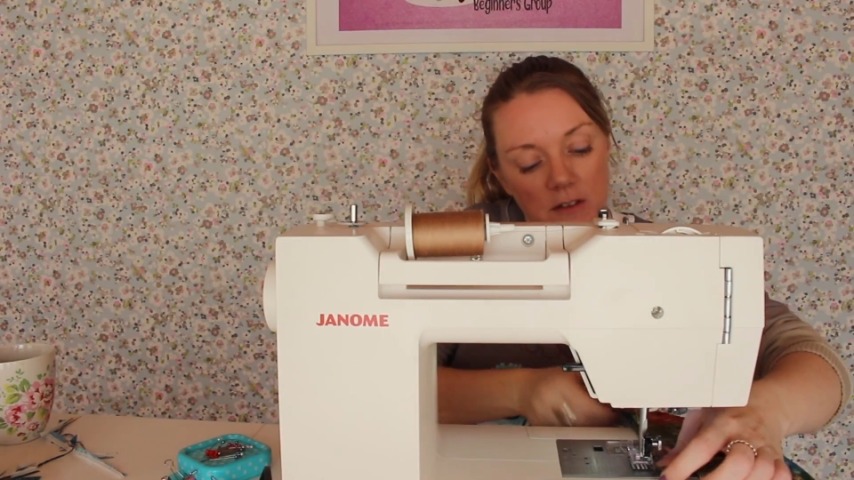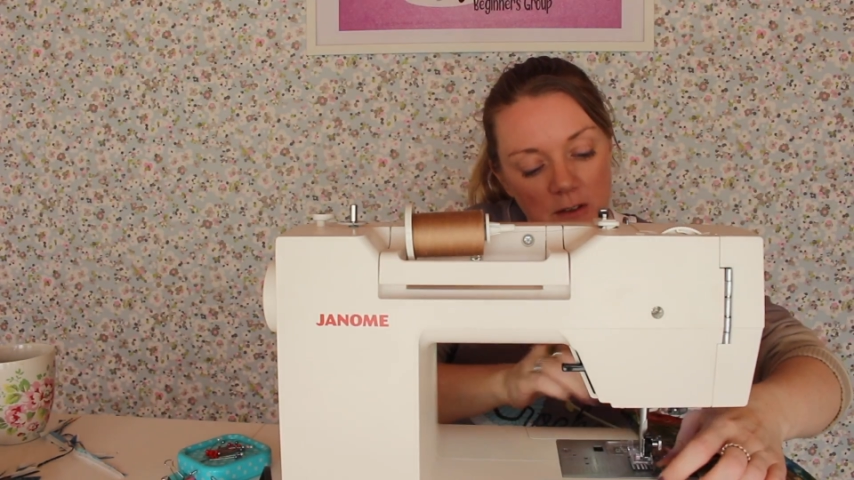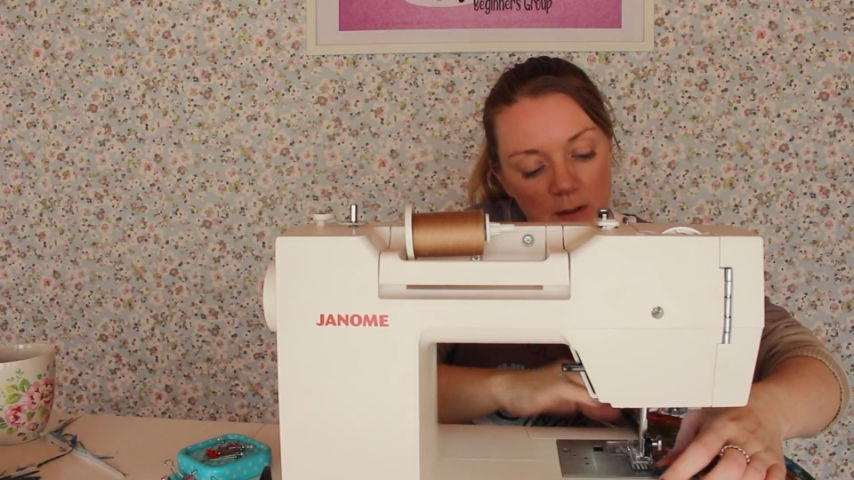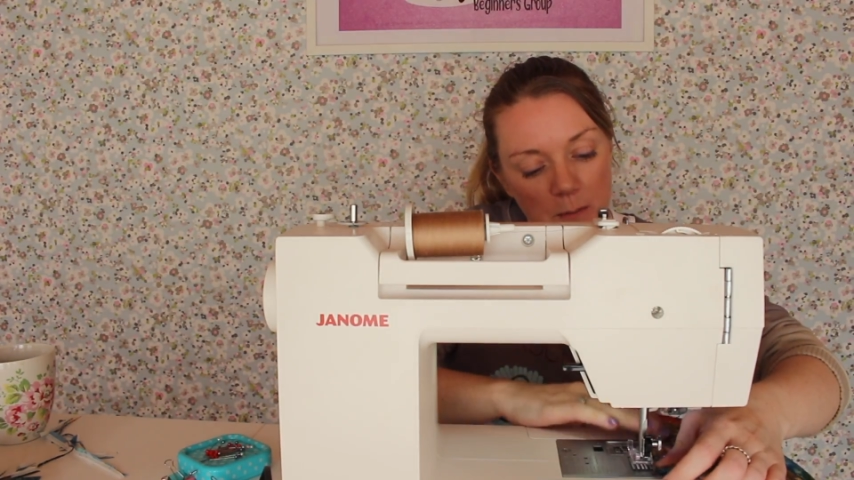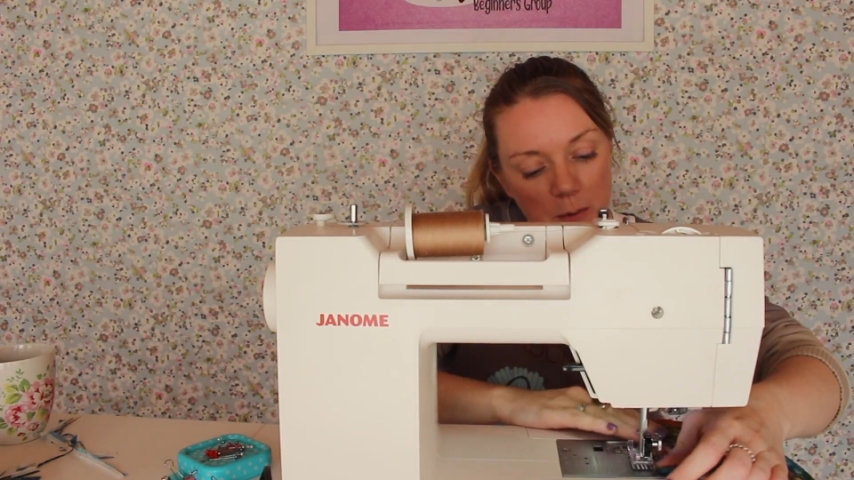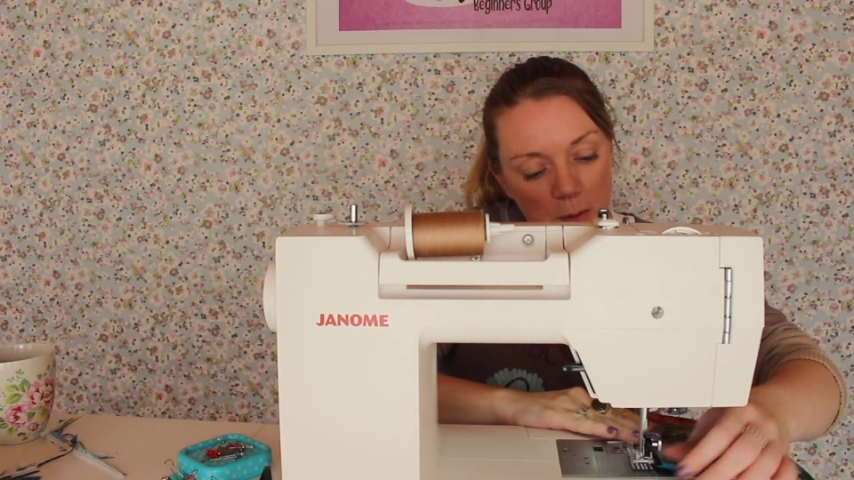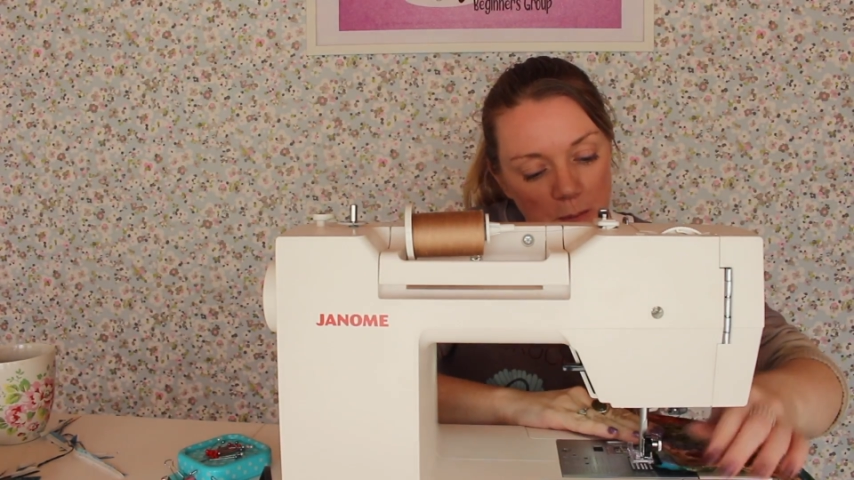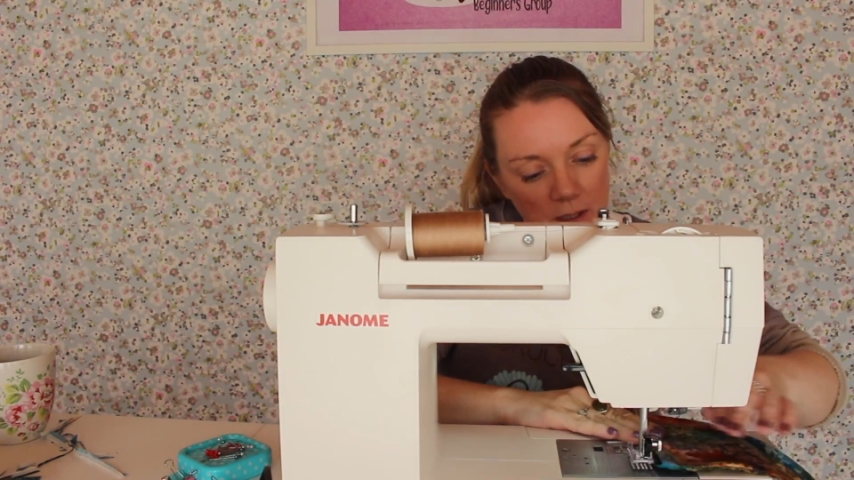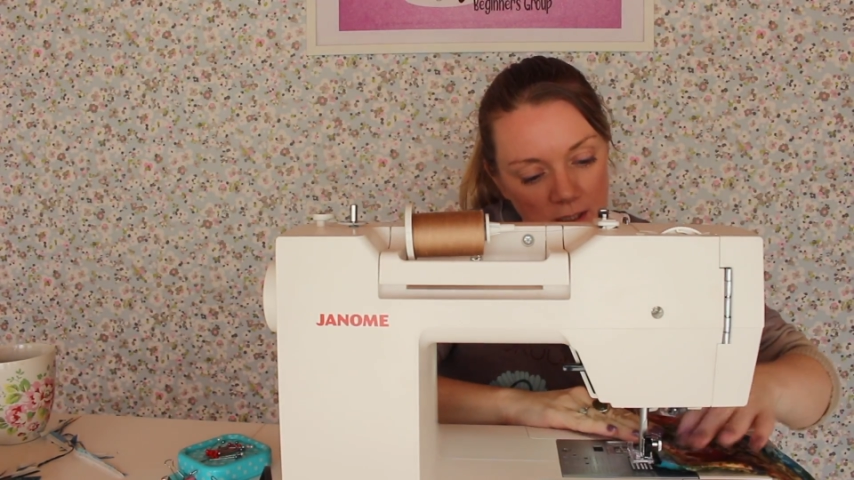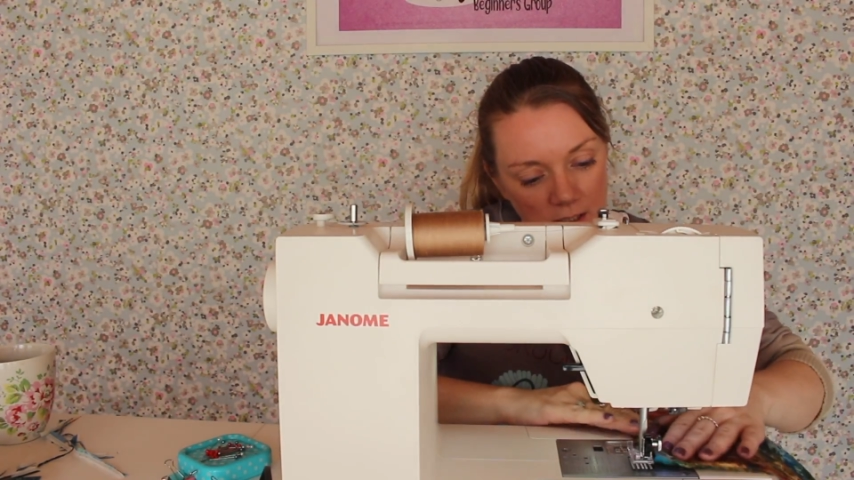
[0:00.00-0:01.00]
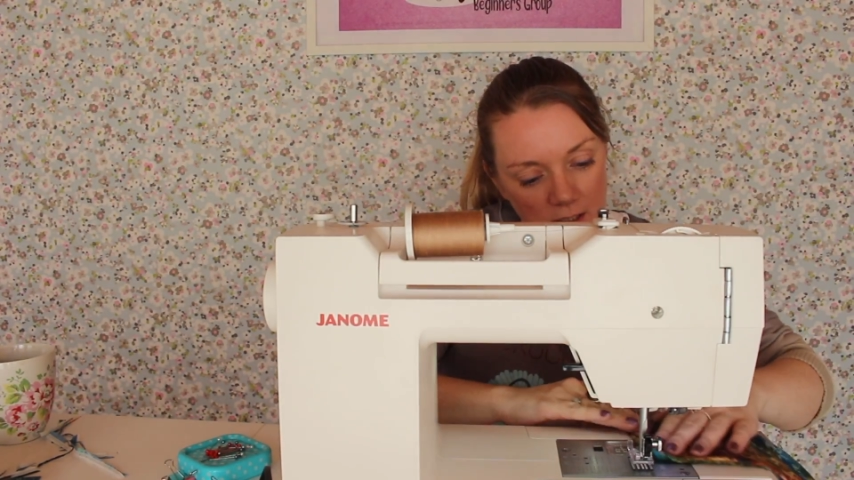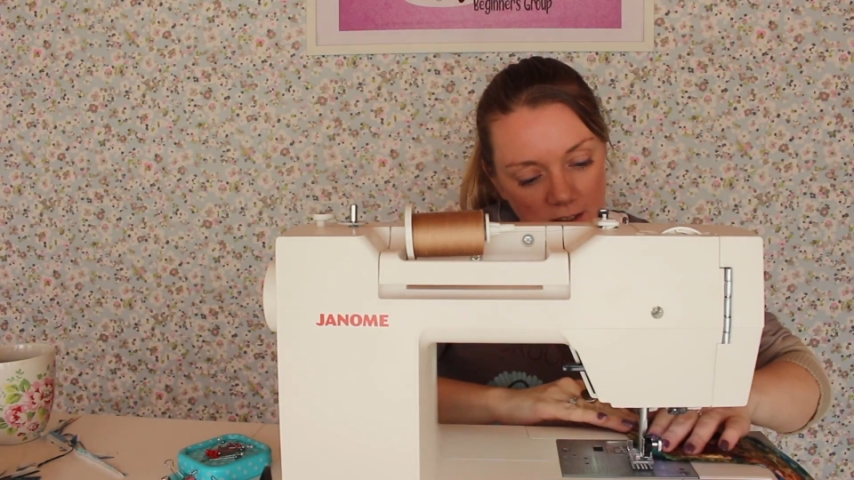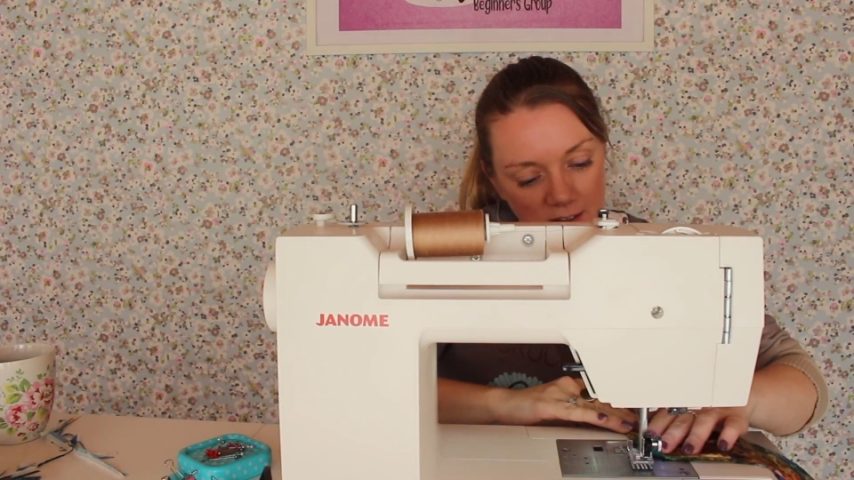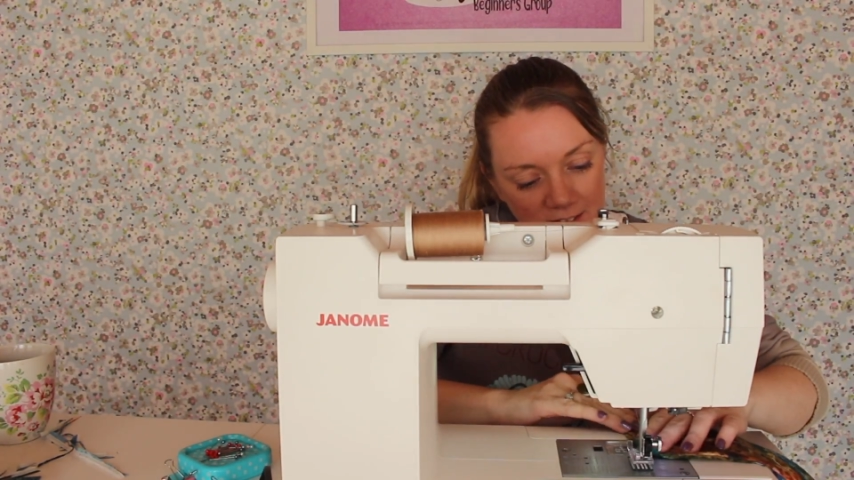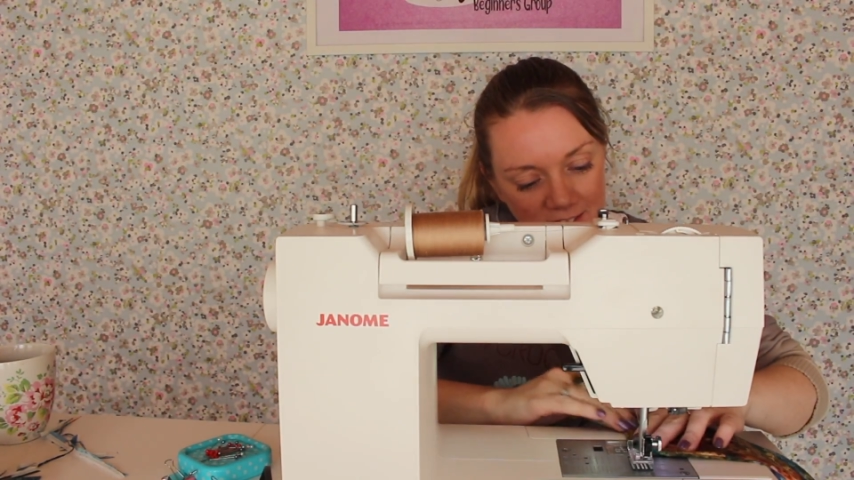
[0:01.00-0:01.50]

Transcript: Do it properly.